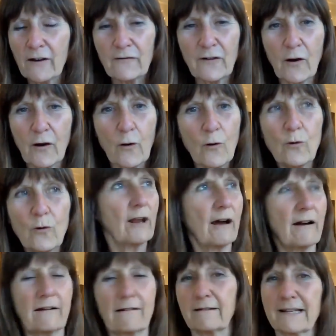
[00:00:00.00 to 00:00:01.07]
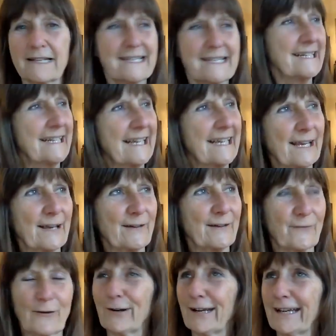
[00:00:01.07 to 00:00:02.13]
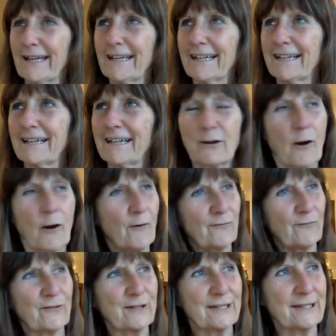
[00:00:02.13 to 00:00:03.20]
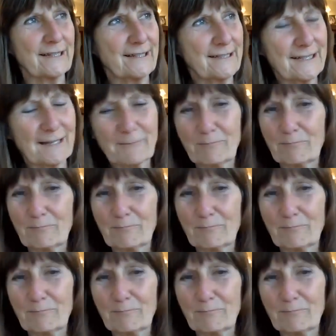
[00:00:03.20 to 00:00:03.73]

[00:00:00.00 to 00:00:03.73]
all are sitting here very confident and